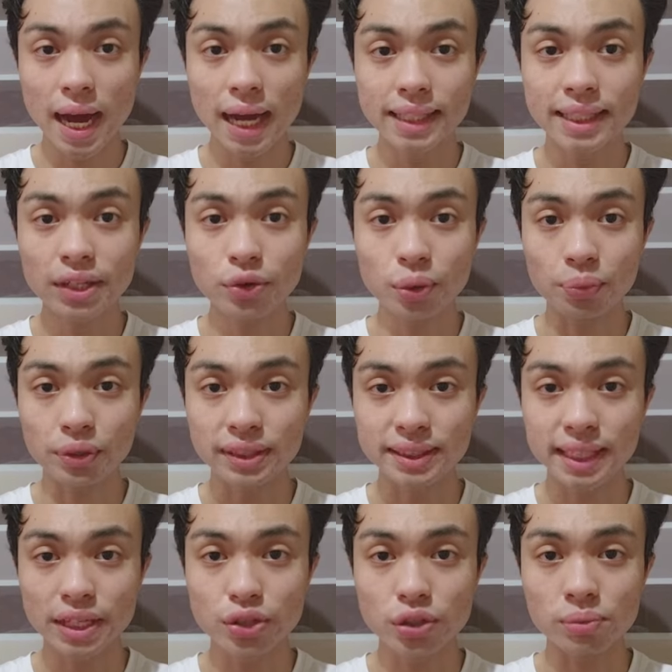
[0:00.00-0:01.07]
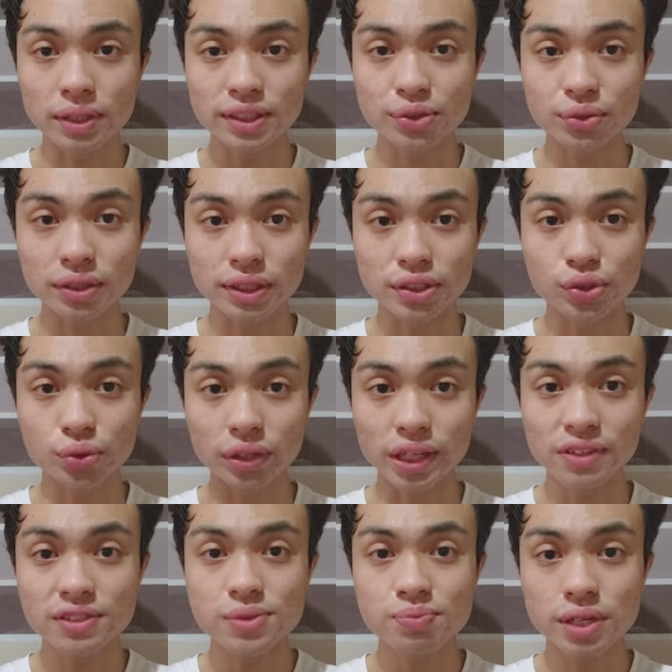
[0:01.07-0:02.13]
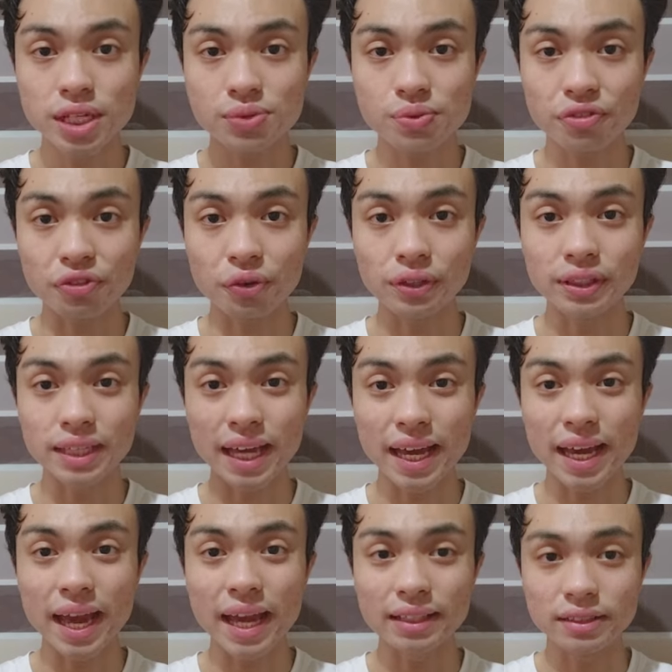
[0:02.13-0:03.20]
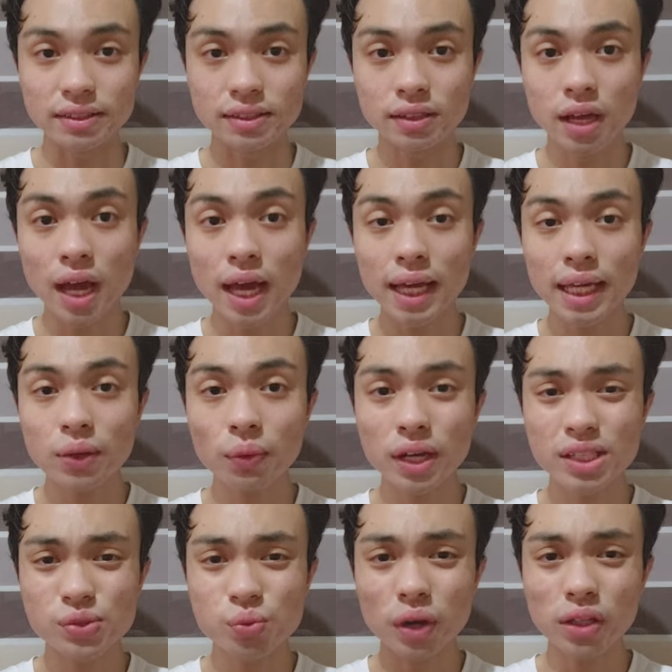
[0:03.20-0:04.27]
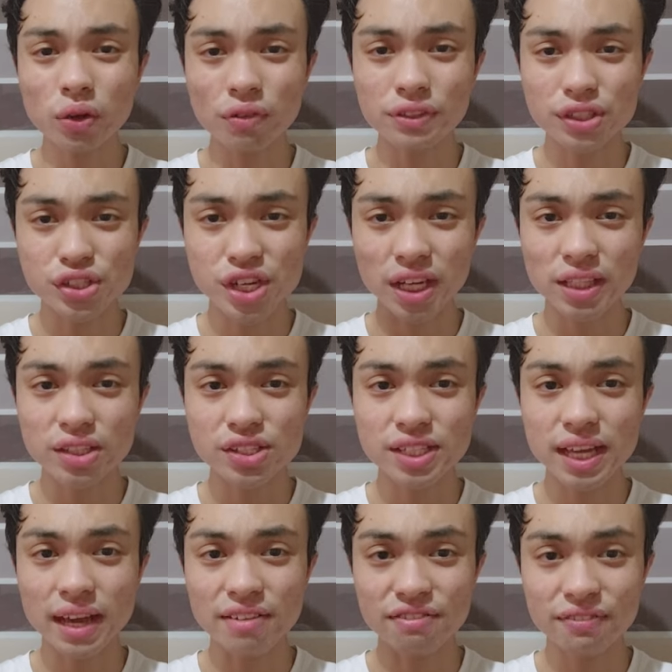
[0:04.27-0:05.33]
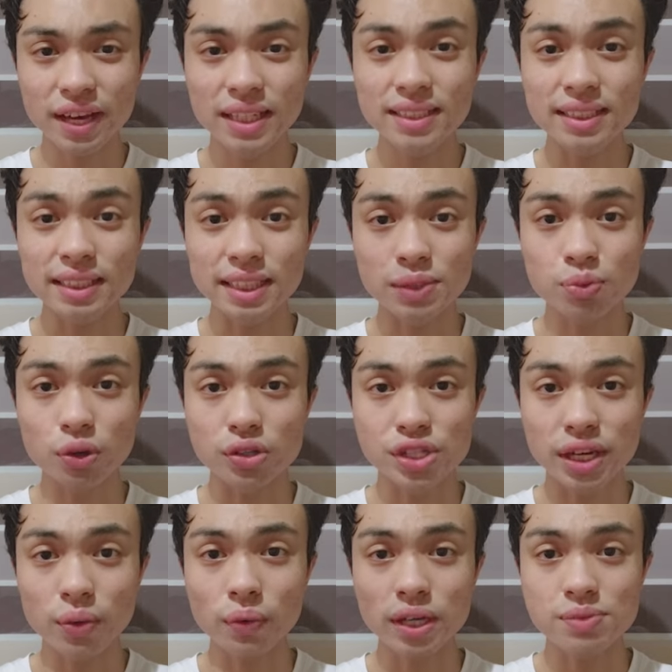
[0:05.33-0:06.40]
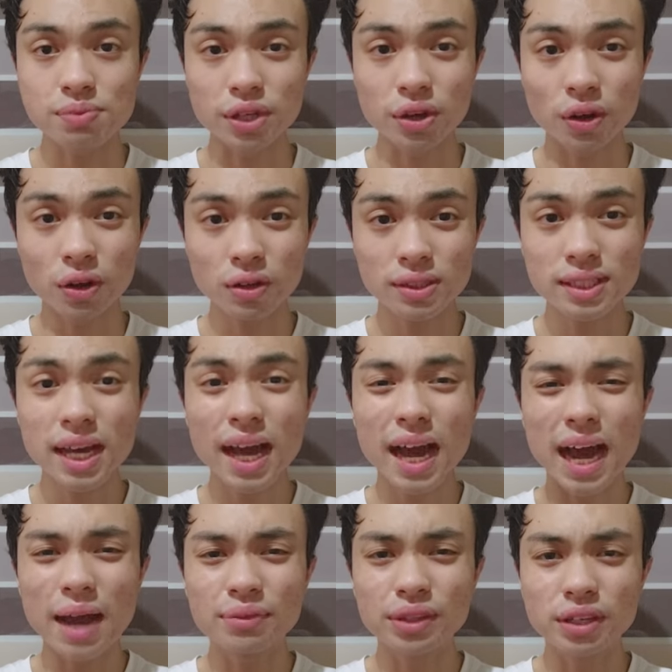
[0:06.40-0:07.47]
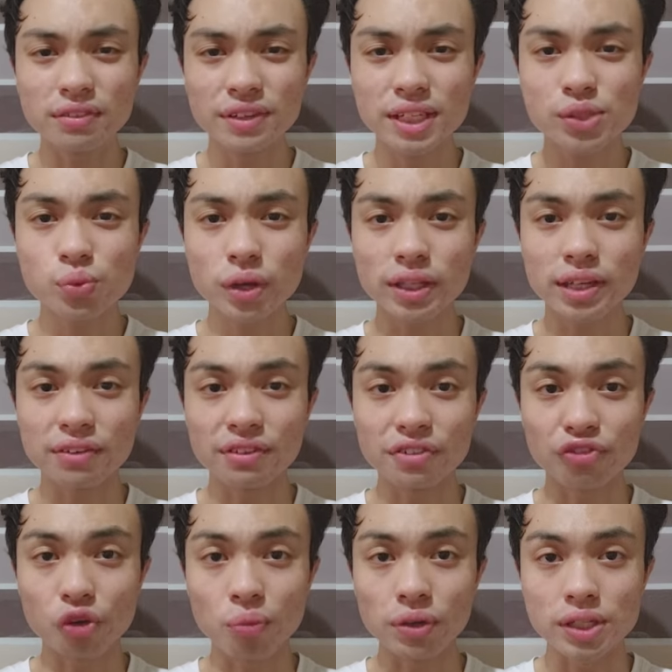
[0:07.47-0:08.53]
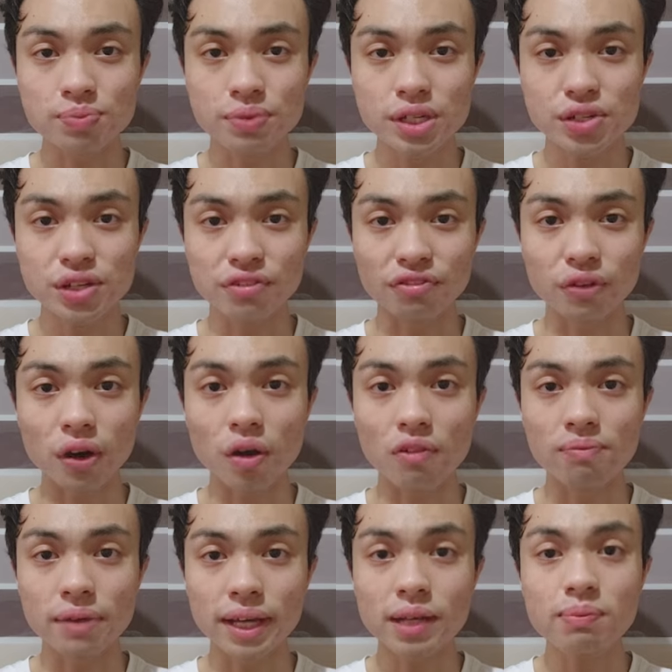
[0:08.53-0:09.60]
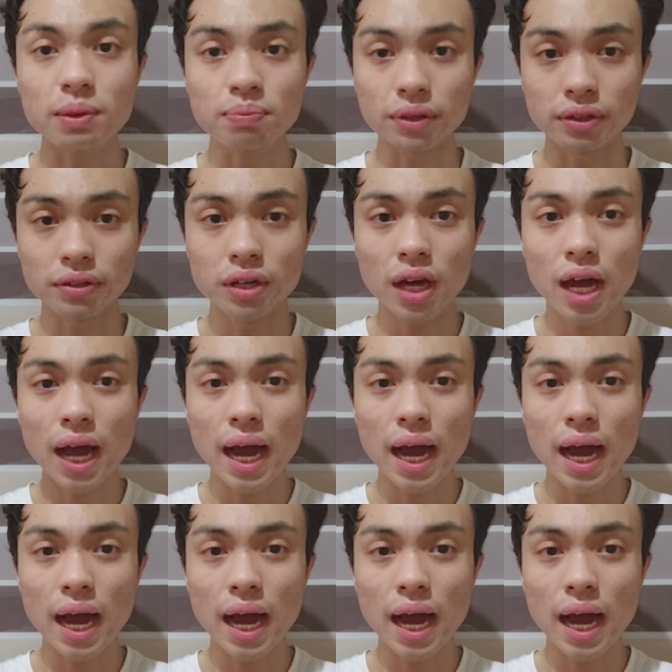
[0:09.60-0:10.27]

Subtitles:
I did represent UNIMA students to give speech before the day ends. It was one of the challenges that I faced in this project was because I'm nervous when giving formal speech in front of many people.